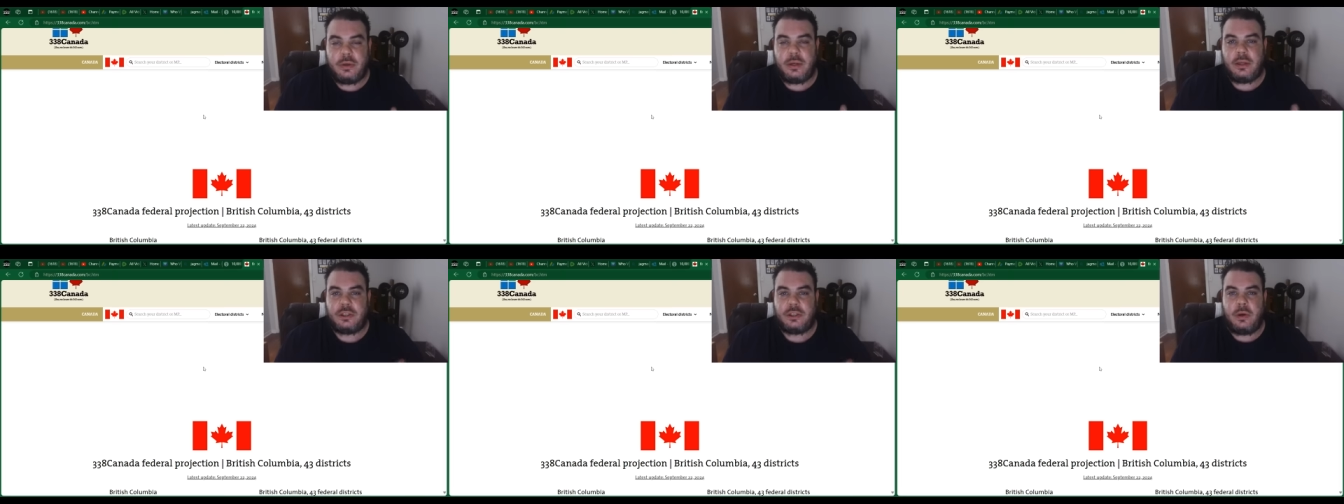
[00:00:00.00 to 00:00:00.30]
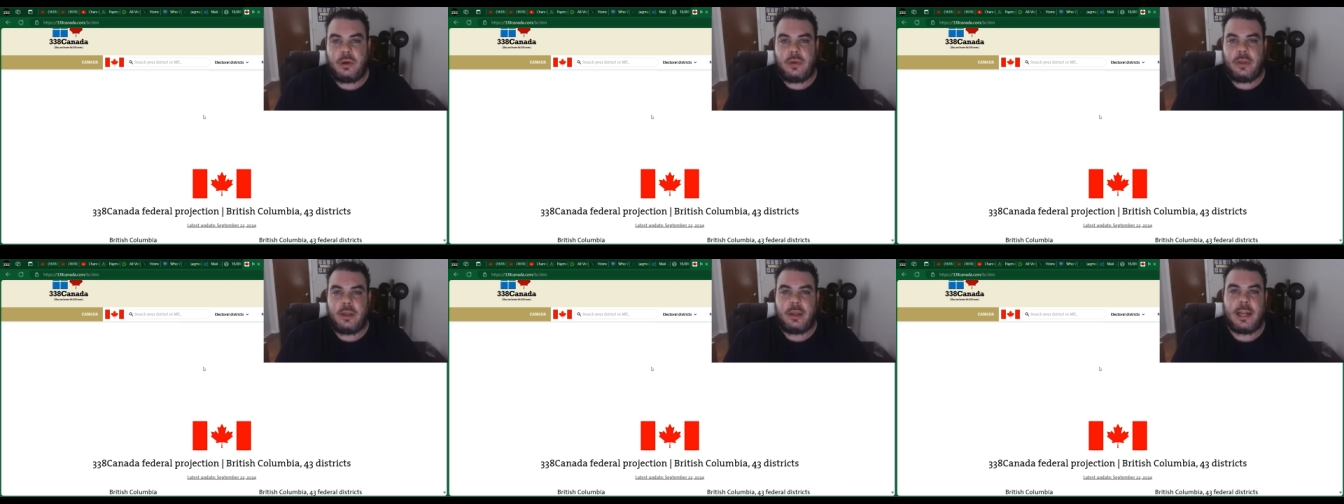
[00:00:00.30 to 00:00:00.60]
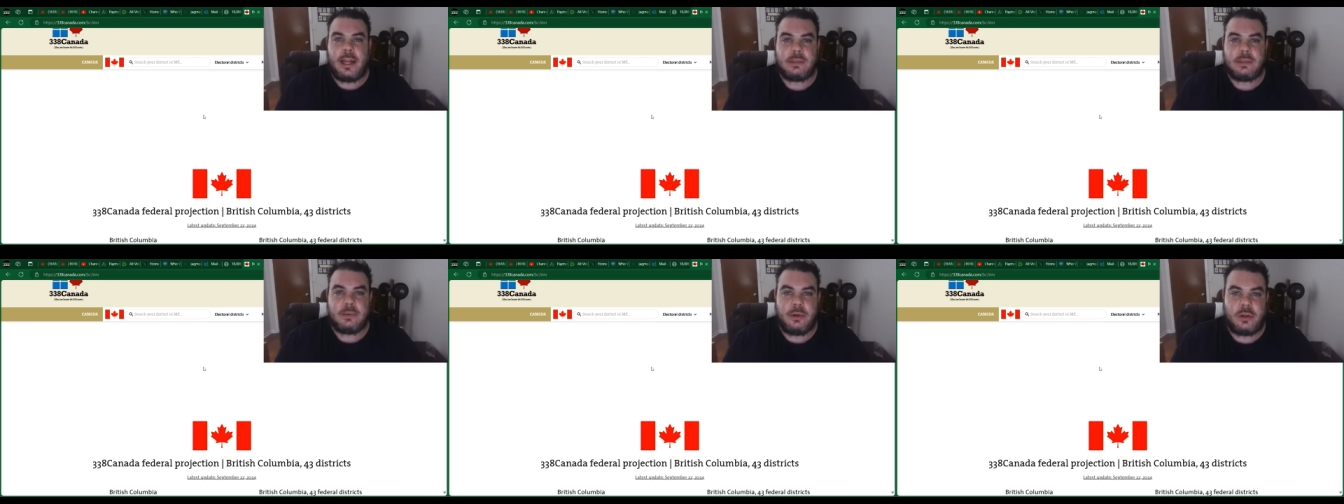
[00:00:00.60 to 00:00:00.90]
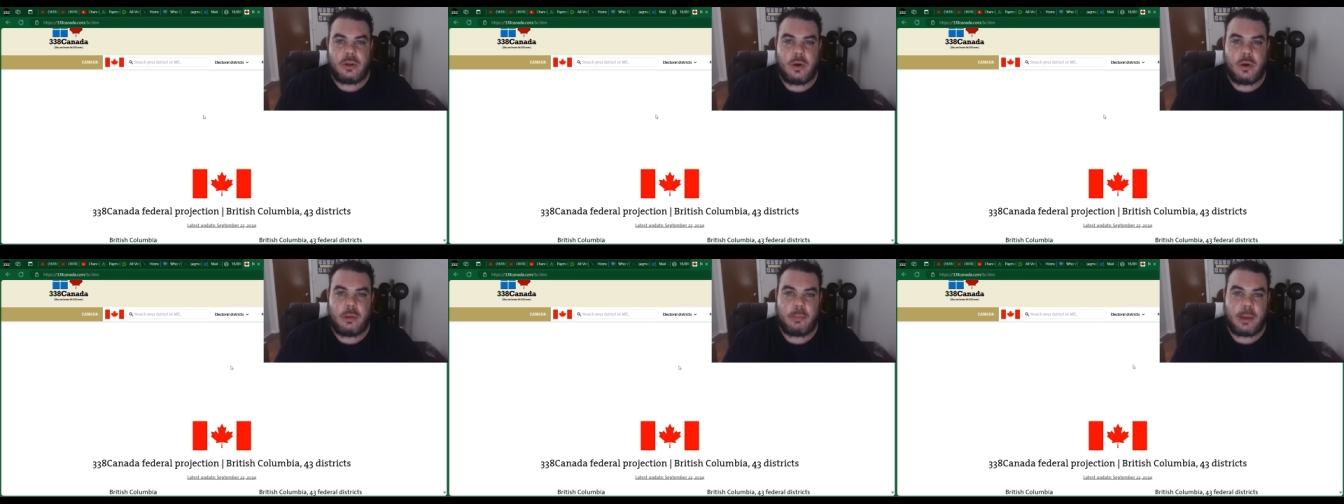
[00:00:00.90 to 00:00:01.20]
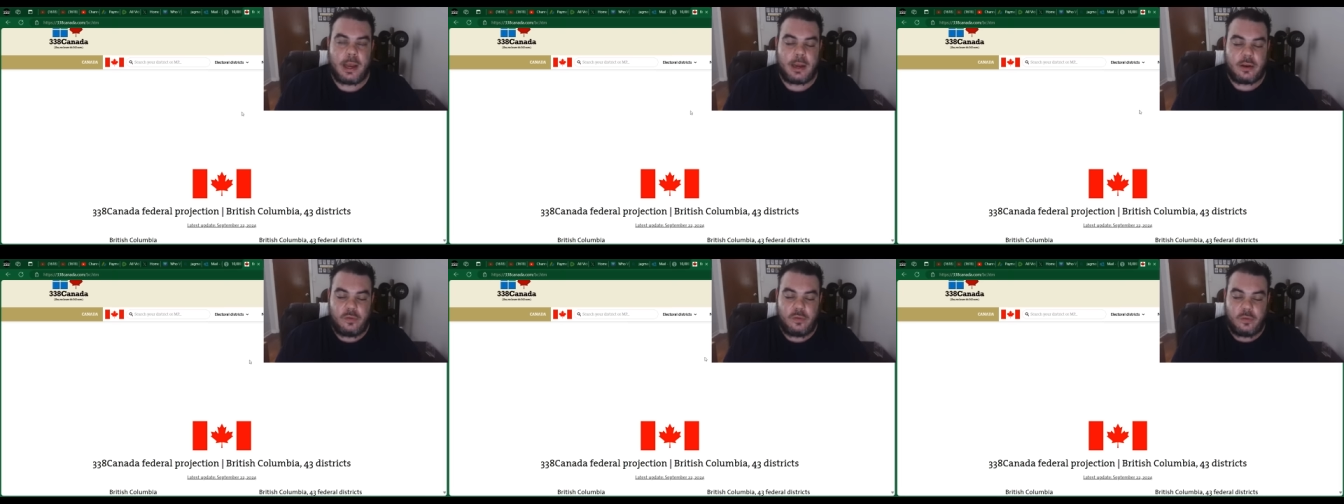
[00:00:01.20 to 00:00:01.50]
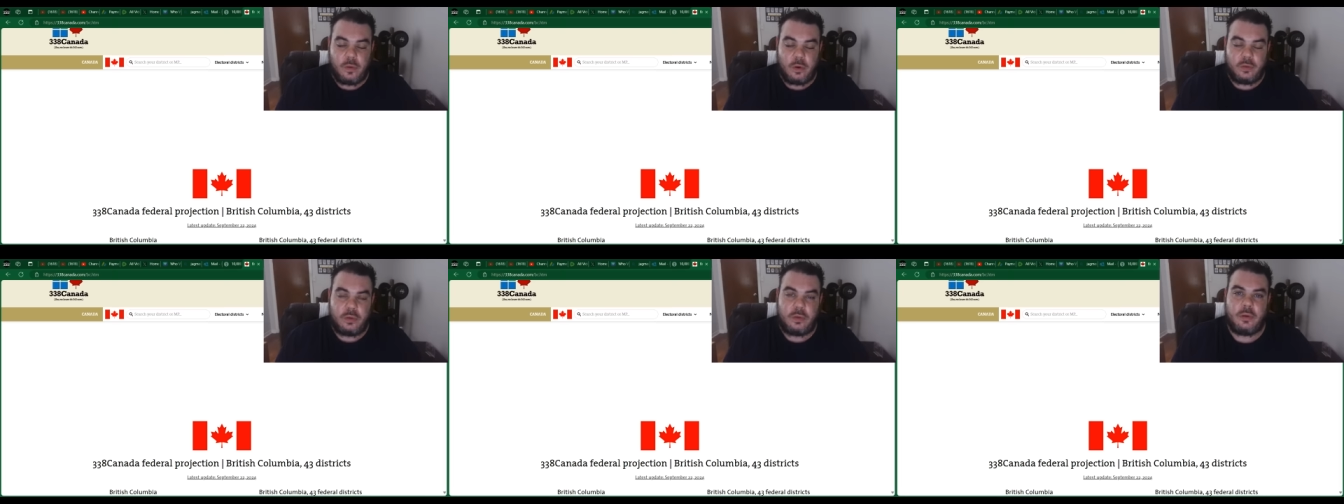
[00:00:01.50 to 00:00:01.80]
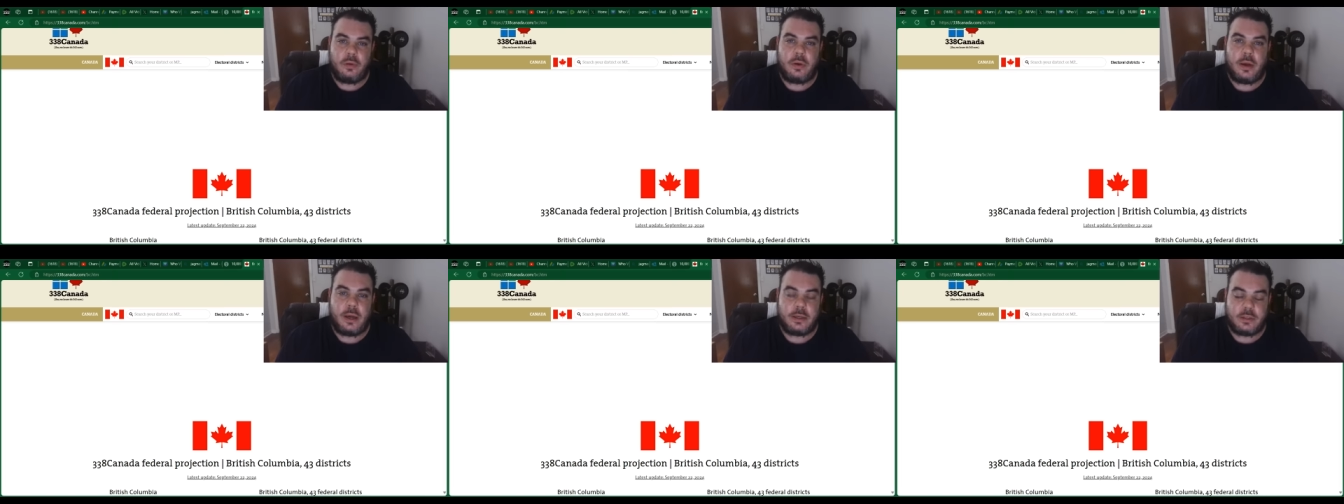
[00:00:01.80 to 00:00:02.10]
enjoy the engagement going back and forth with
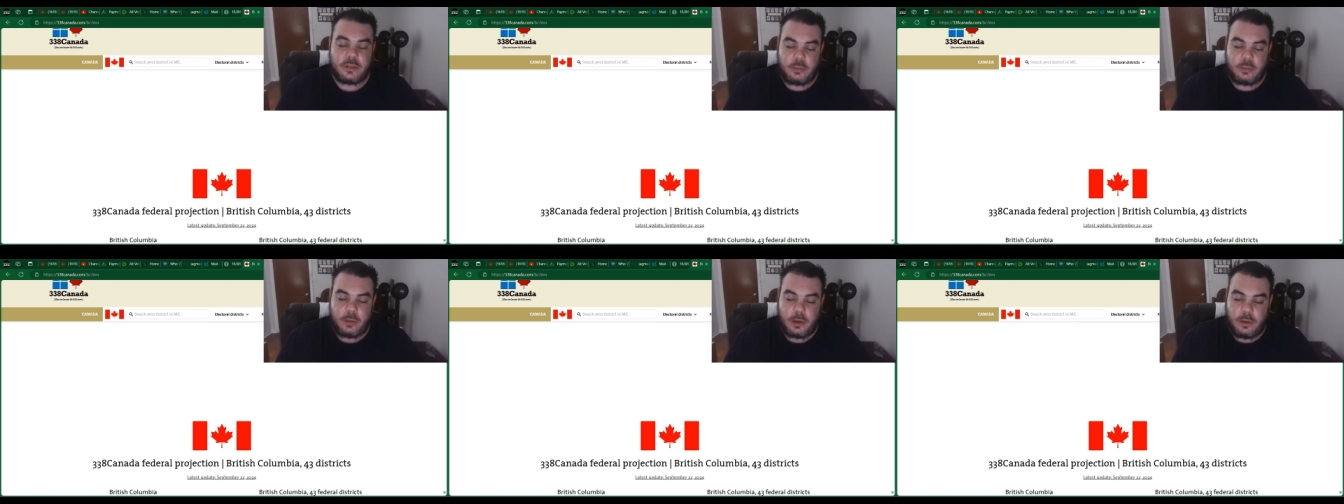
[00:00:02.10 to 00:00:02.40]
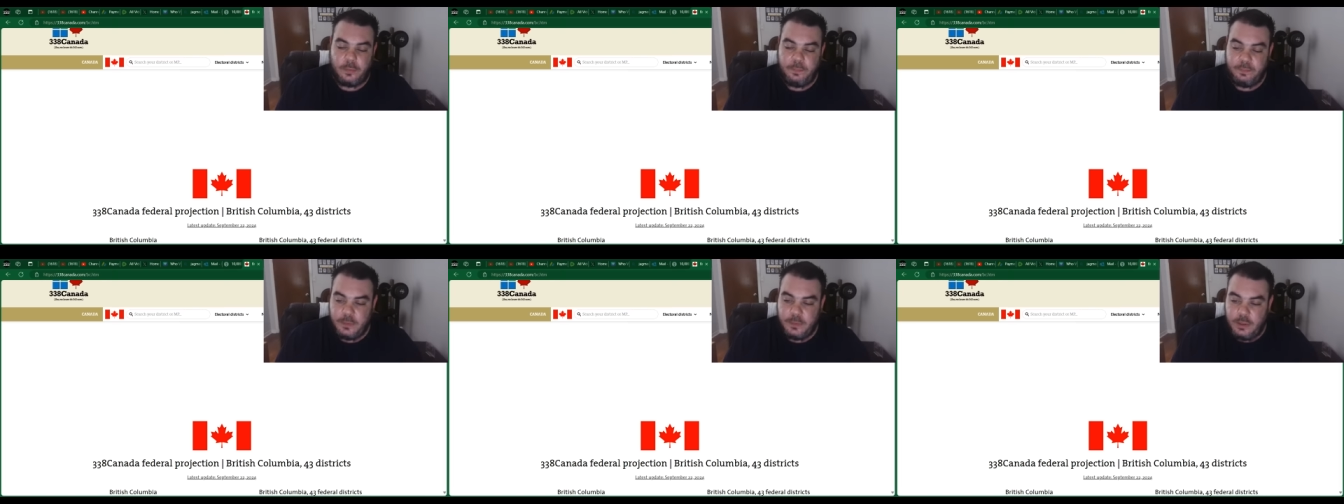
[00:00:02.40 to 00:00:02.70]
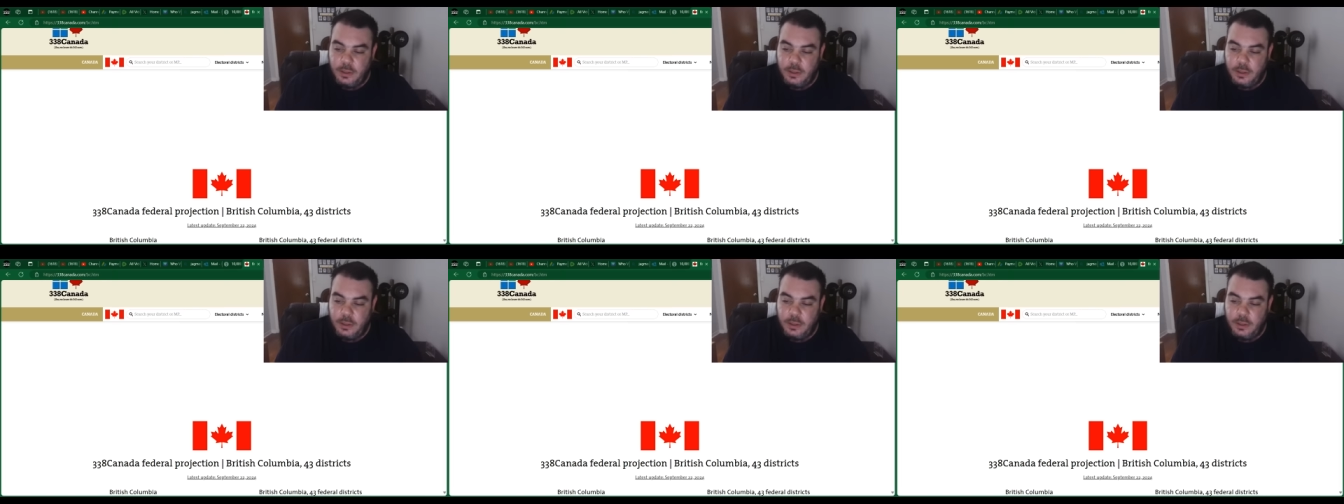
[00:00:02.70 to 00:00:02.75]
you guys as well.